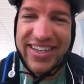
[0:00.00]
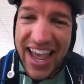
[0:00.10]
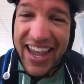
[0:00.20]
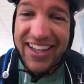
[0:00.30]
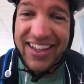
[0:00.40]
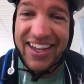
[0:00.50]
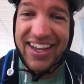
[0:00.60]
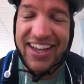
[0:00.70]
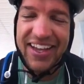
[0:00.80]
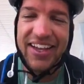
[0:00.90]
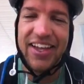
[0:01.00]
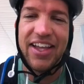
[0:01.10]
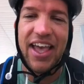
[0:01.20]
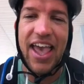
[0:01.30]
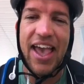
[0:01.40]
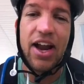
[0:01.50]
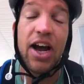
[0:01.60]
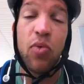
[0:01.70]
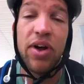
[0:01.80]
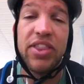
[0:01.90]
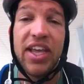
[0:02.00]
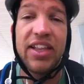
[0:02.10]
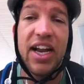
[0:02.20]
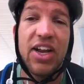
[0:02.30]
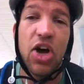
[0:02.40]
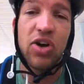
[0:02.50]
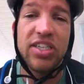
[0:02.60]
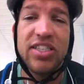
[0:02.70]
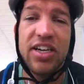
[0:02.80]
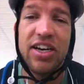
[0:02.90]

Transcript: daily. And one thing that I noticed,